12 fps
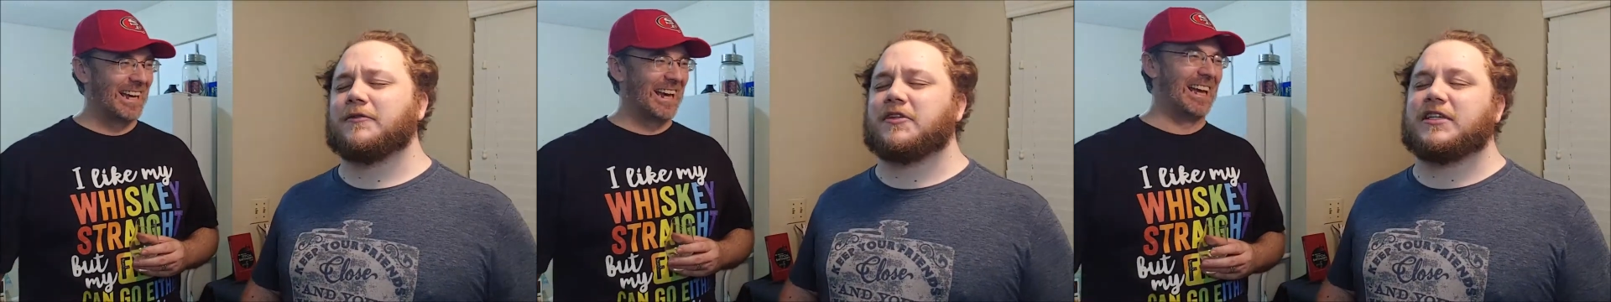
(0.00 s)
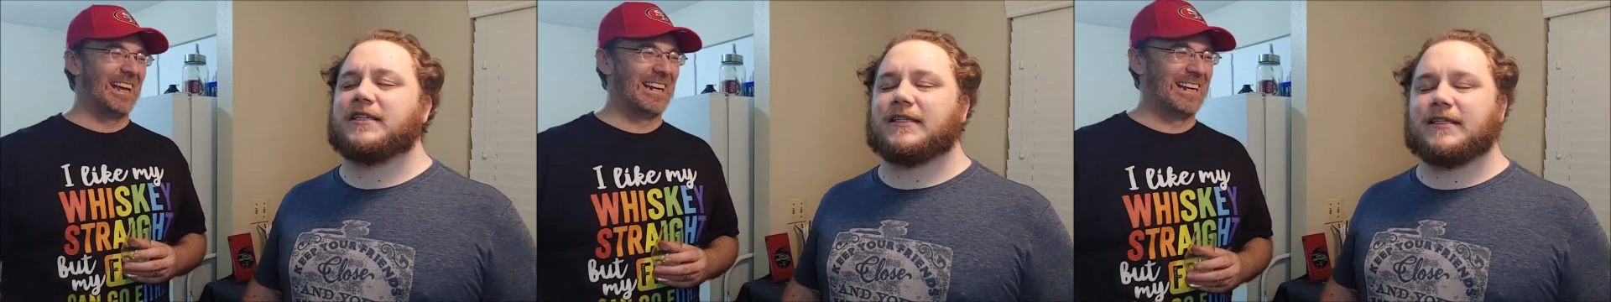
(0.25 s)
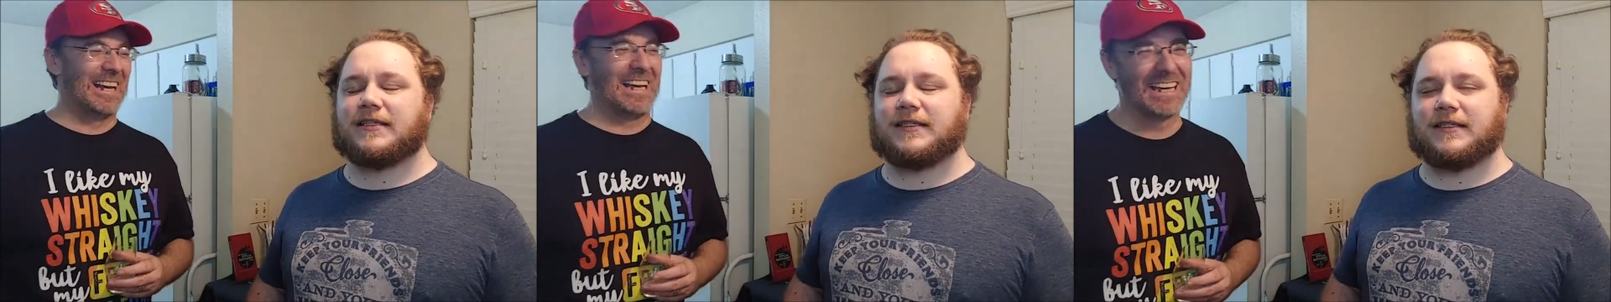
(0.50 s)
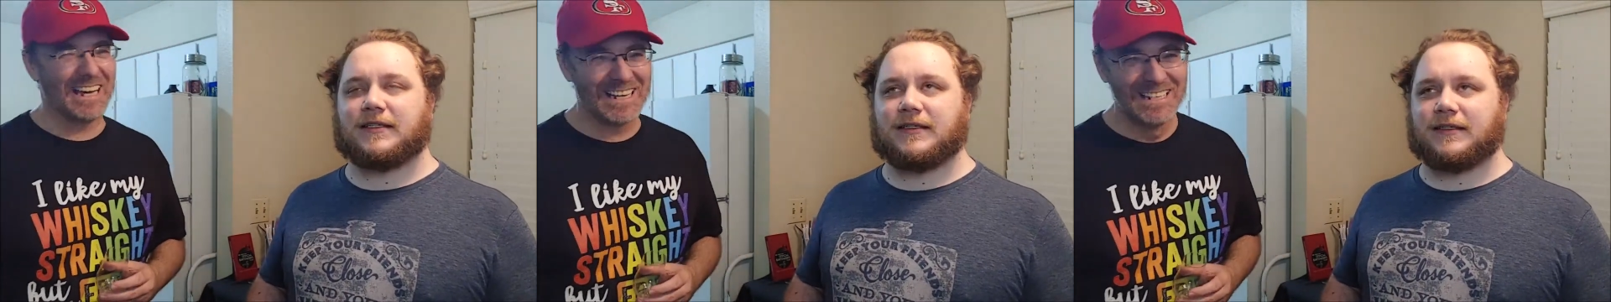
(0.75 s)
Speaker 1: Oh,
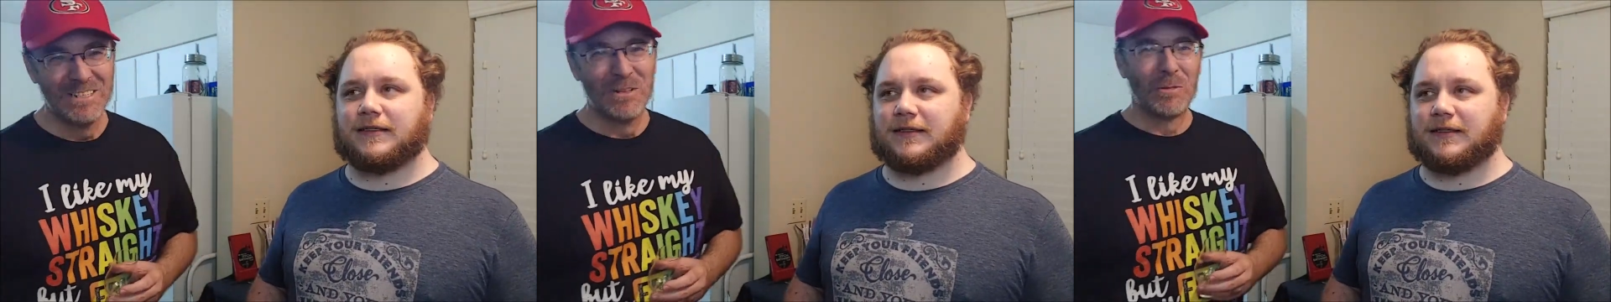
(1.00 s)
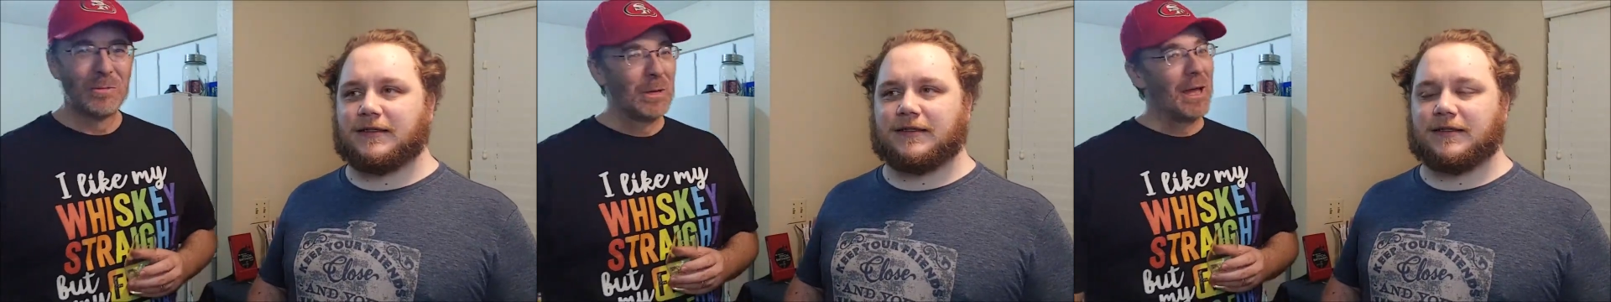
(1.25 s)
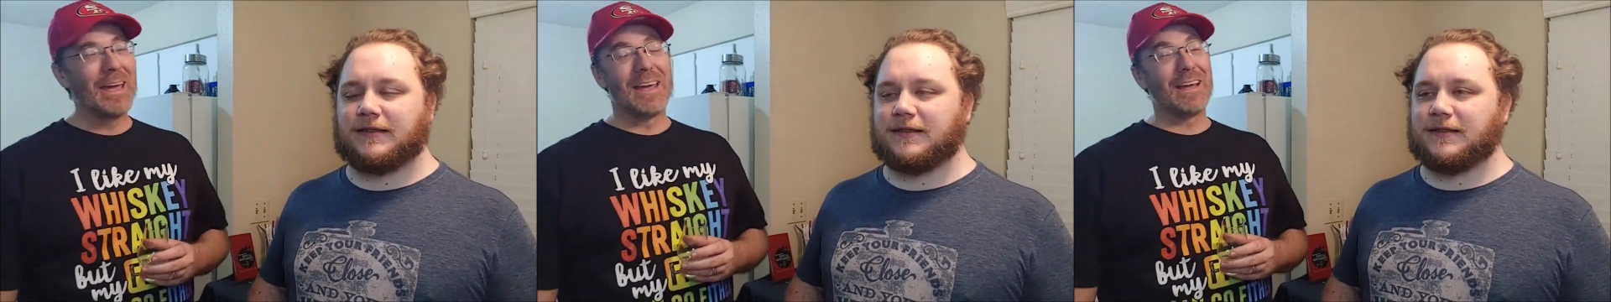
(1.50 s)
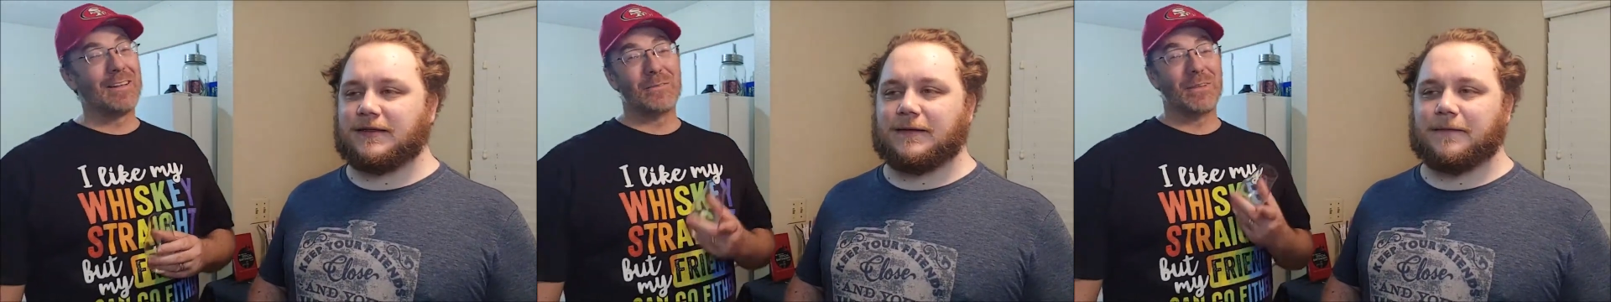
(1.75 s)
Jesus.
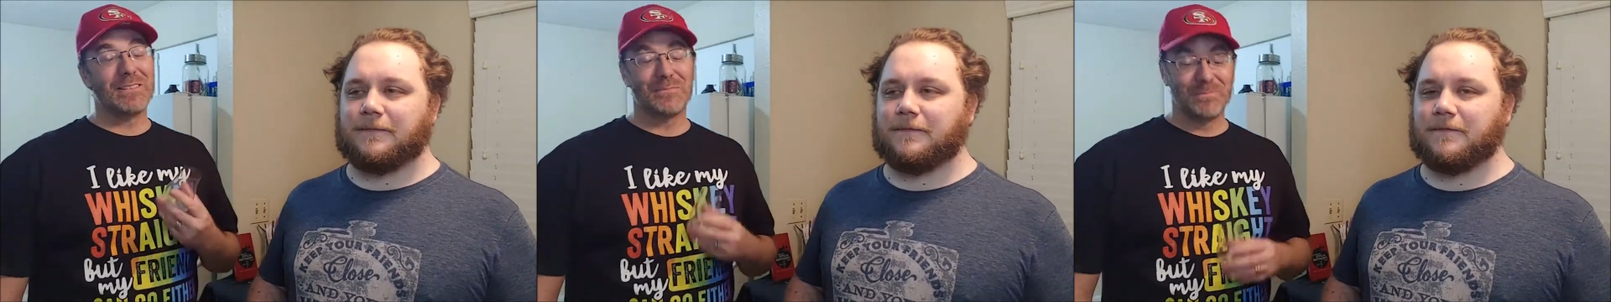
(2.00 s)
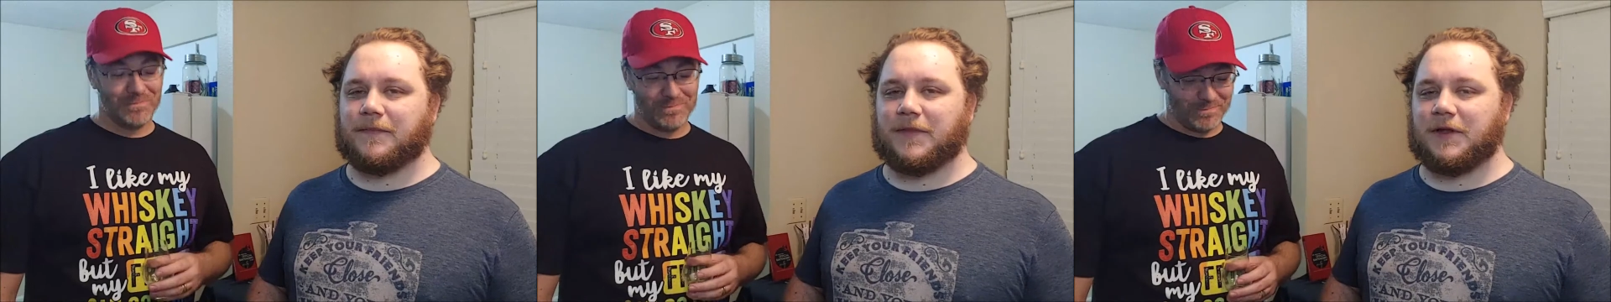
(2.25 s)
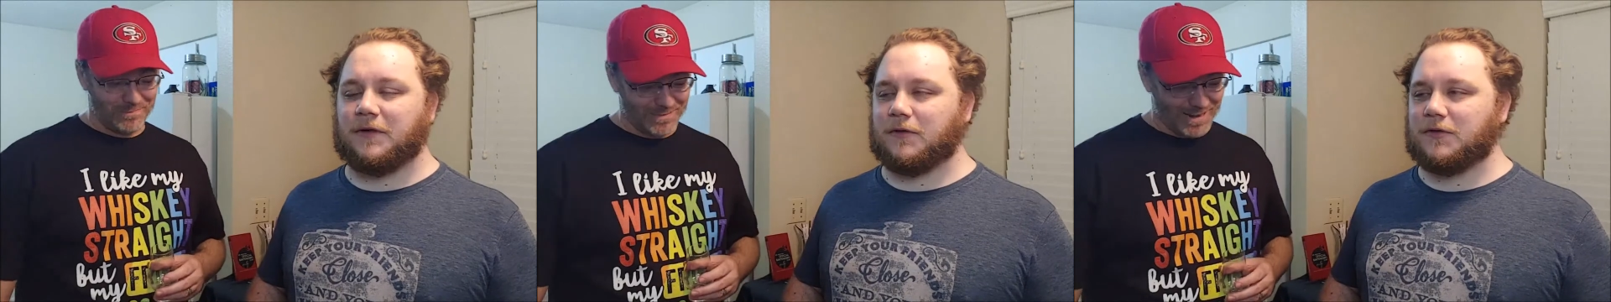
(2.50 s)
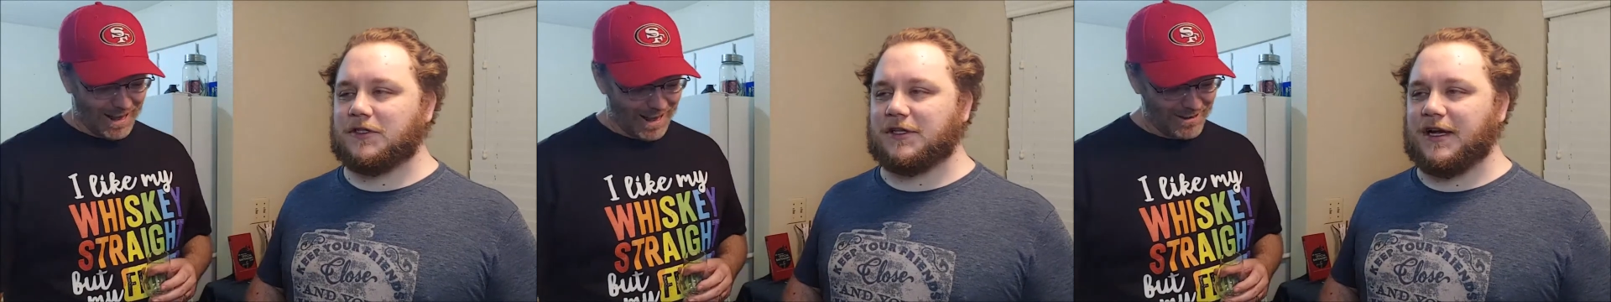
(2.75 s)

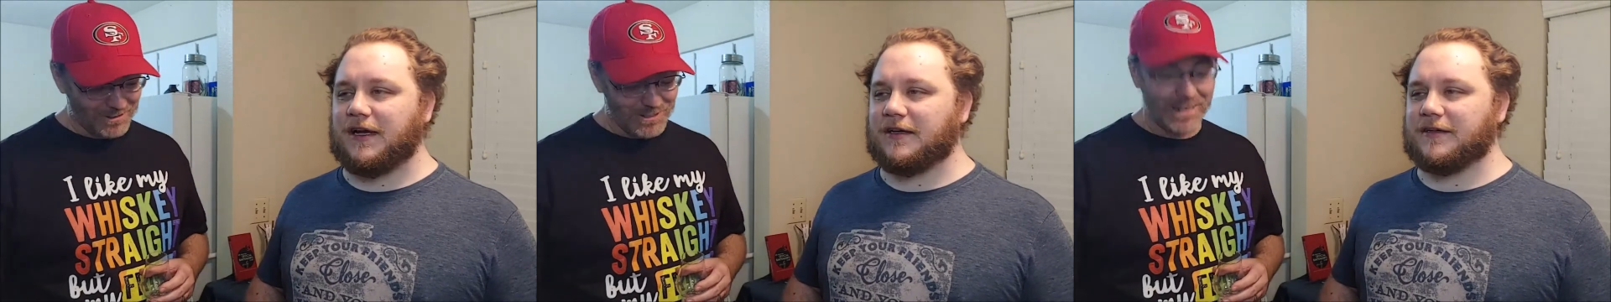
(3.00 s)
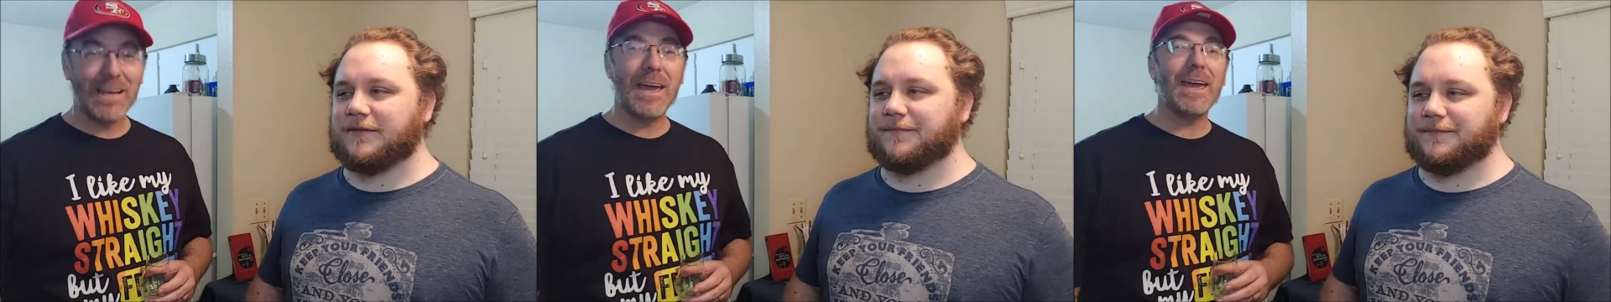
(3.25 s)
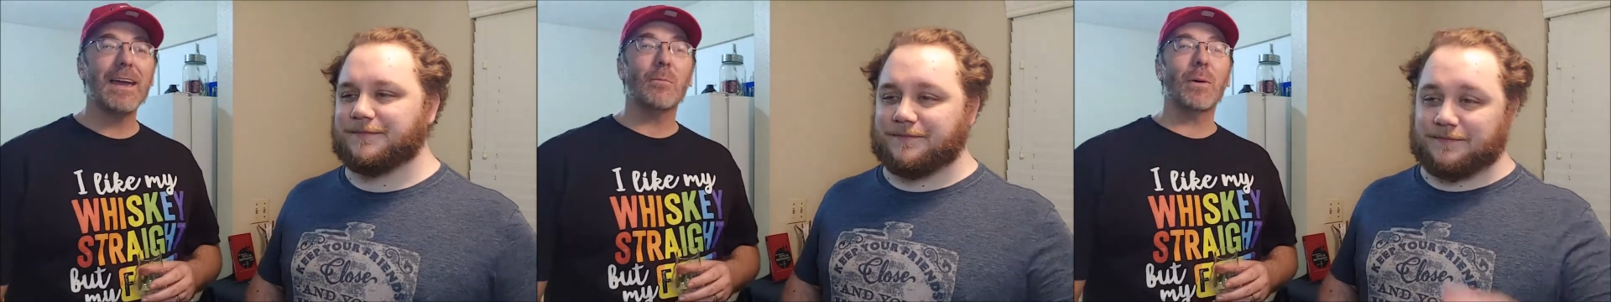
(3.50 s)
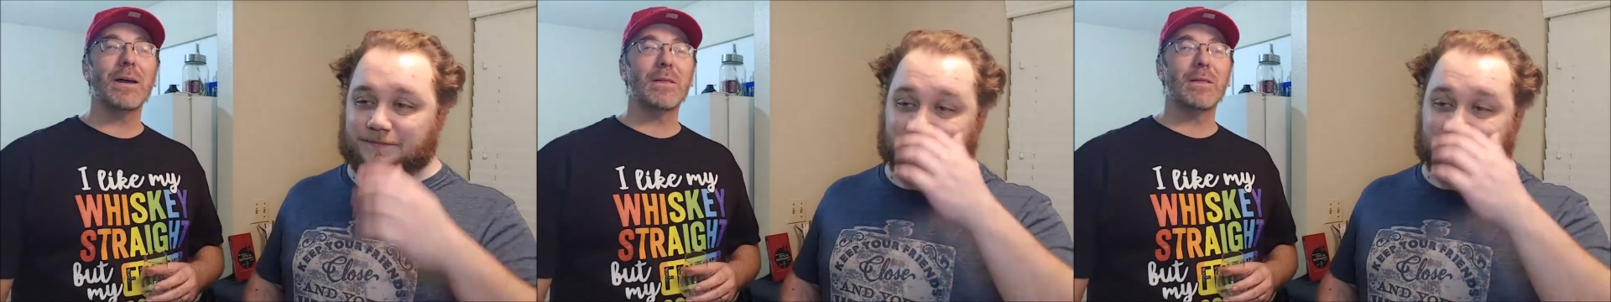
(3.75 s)
I was like, hey,